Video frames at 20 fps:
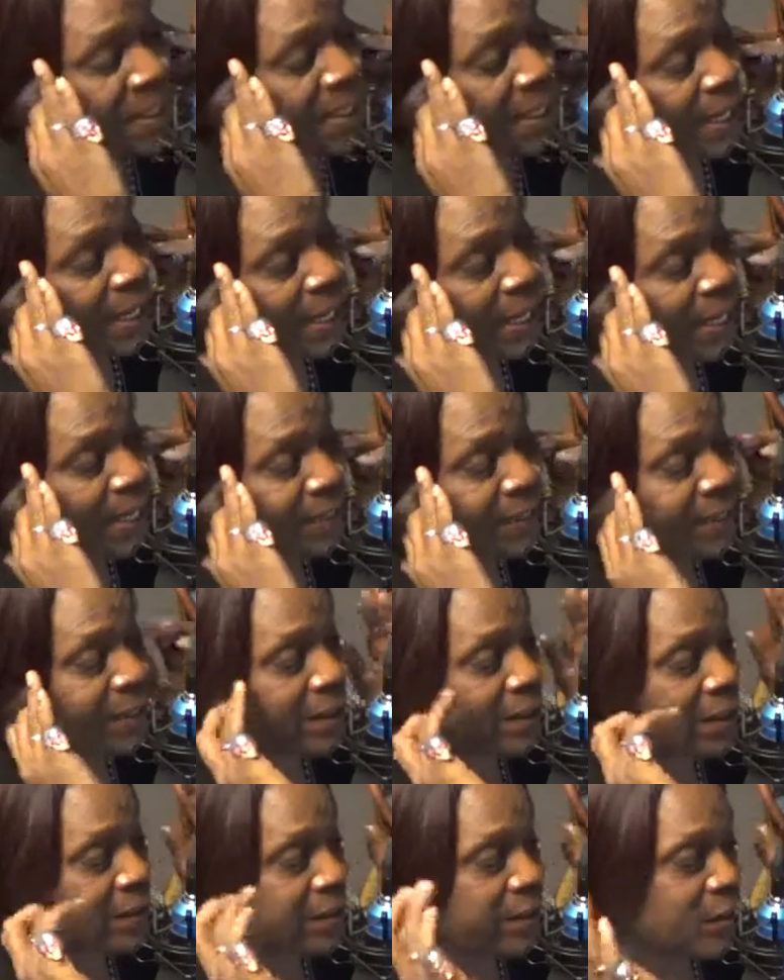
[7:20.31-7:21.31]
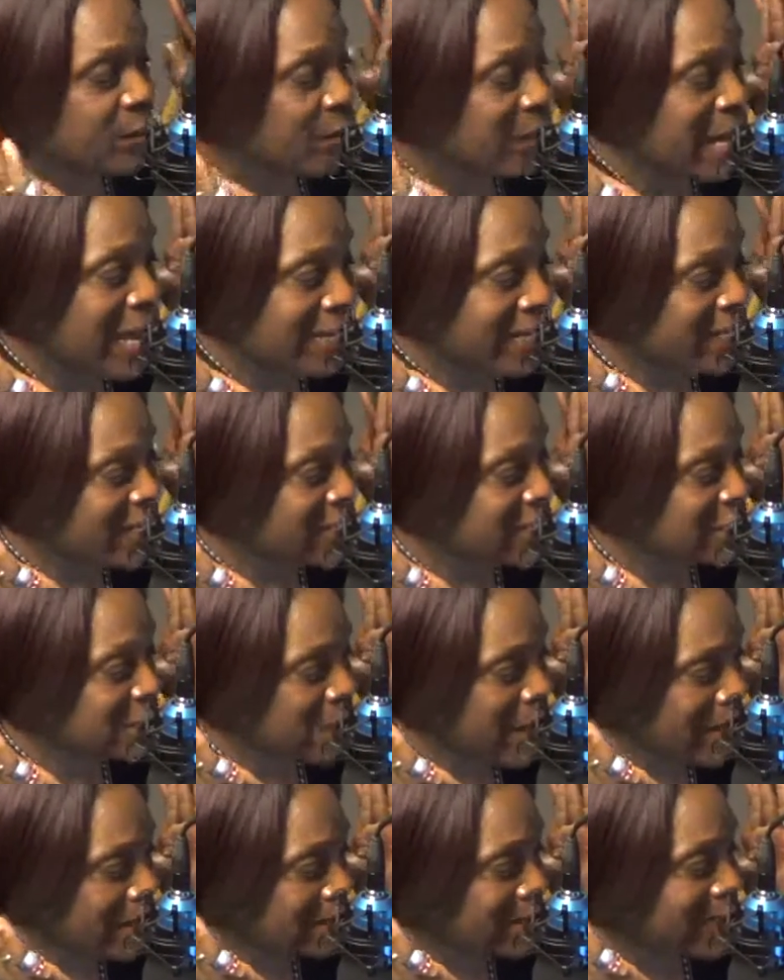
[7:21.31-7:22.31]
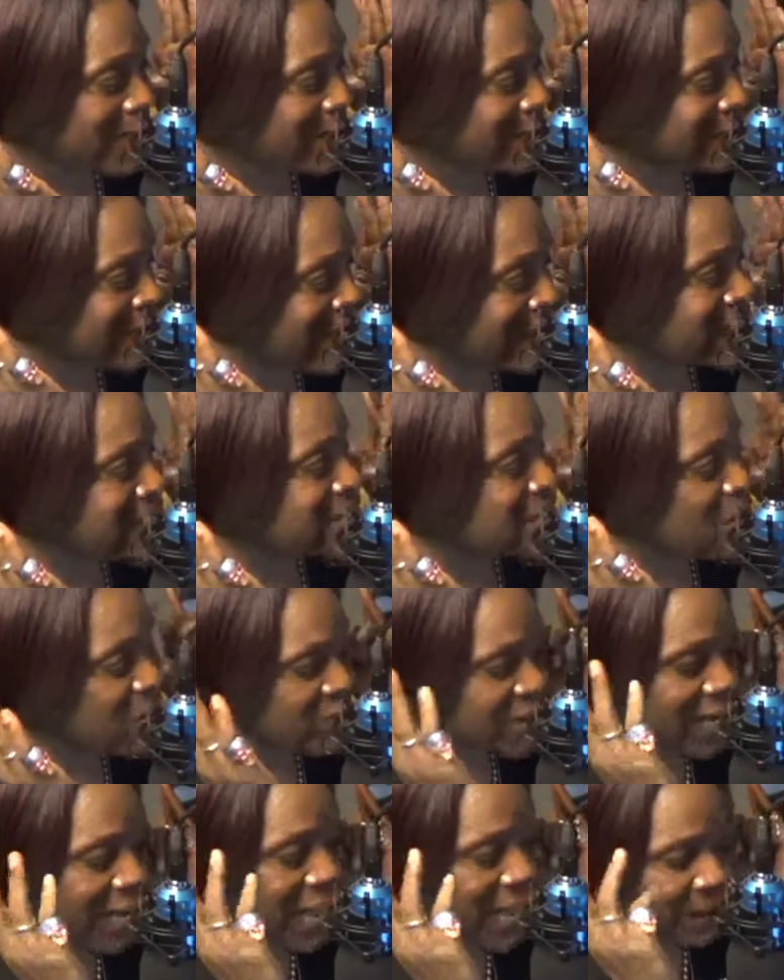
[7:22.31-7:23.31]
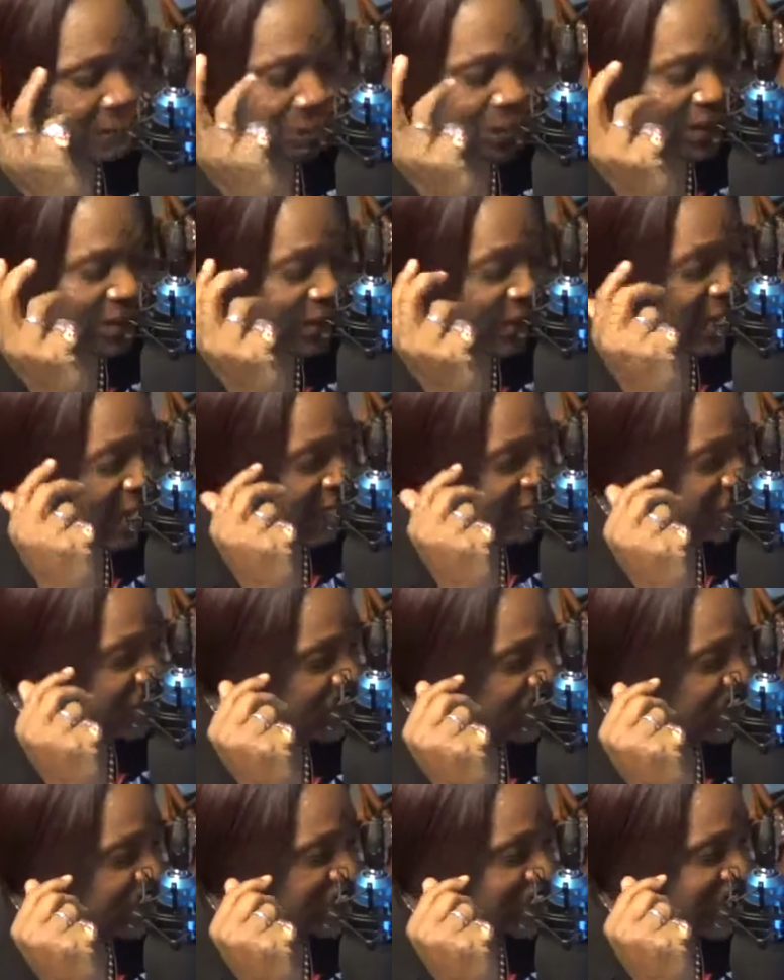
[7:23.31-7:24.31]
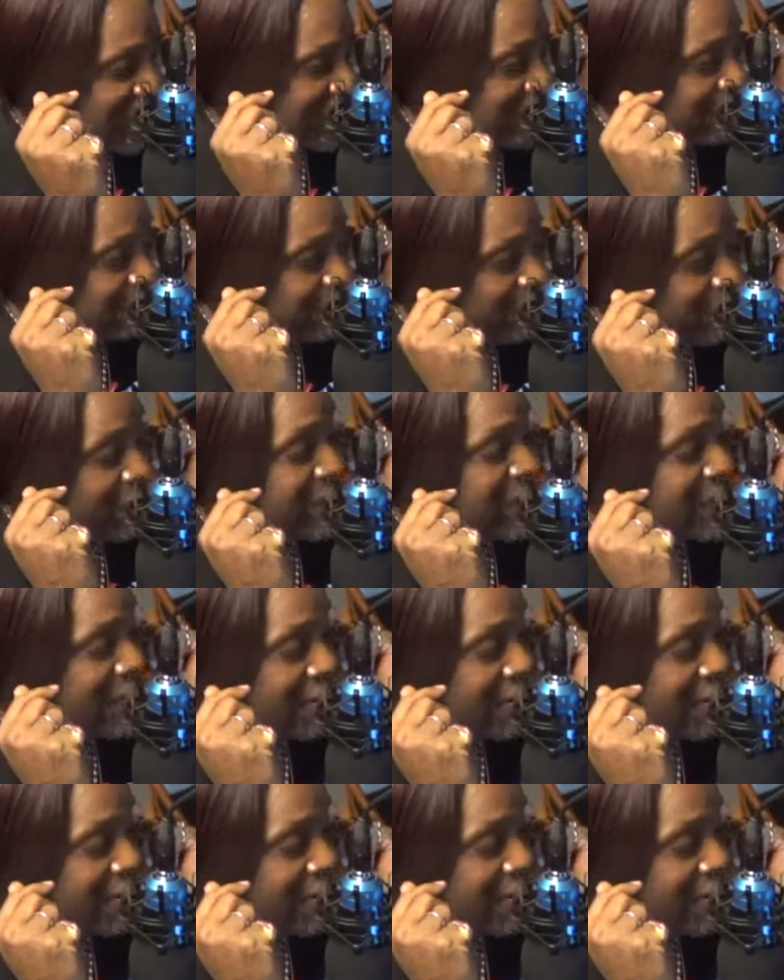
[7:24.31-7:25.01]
Yeah. And you got to expect that. That's going to happen. You just got to pray it